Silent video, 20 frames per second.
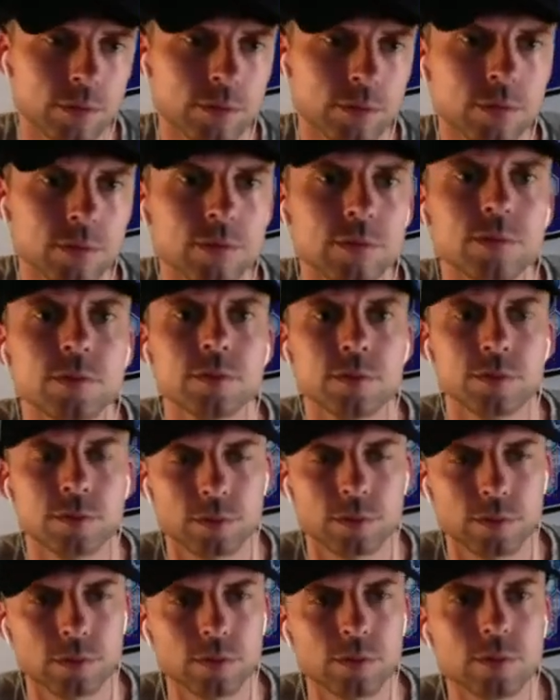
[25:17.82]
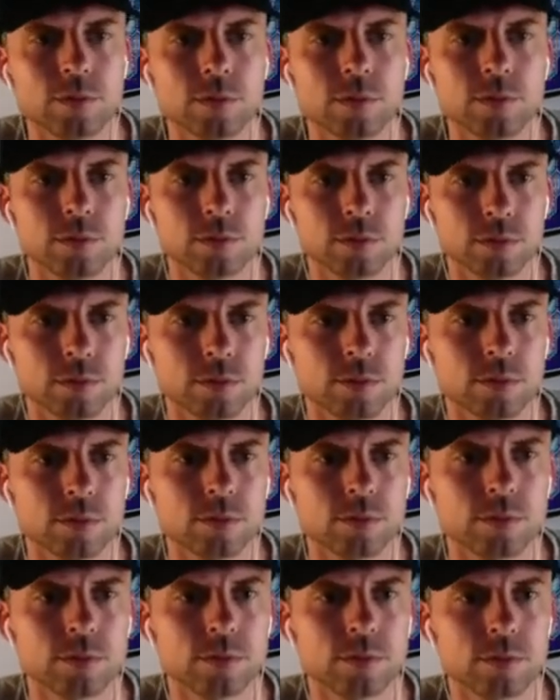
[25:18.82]

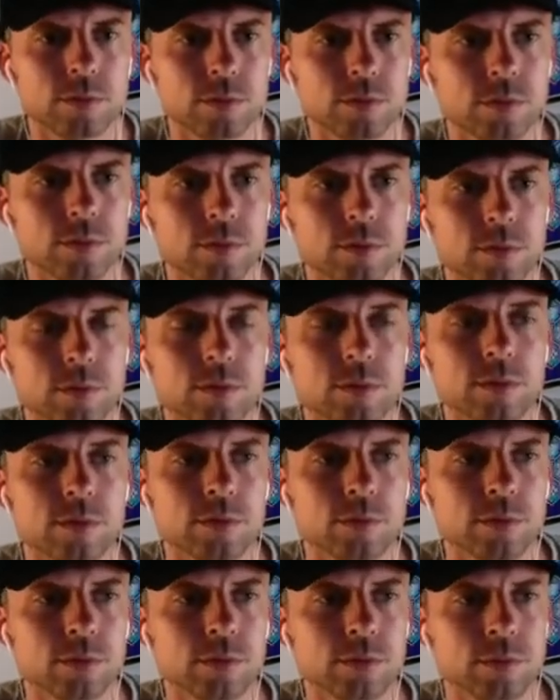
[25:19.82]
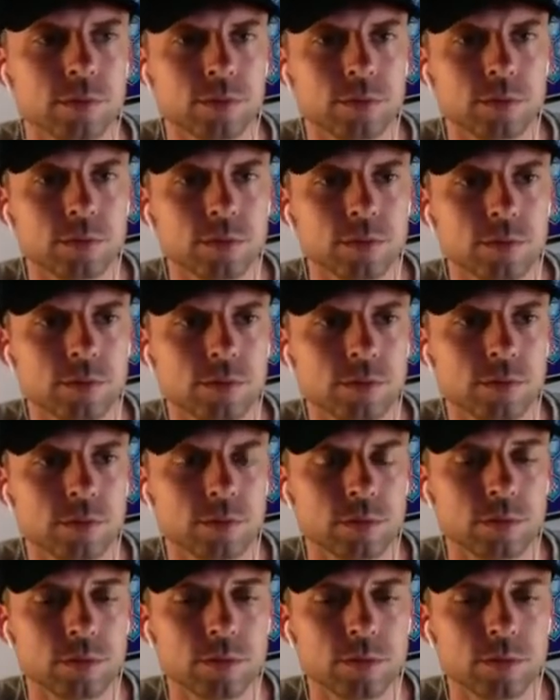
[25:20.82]
No words are spoken by the person on screen.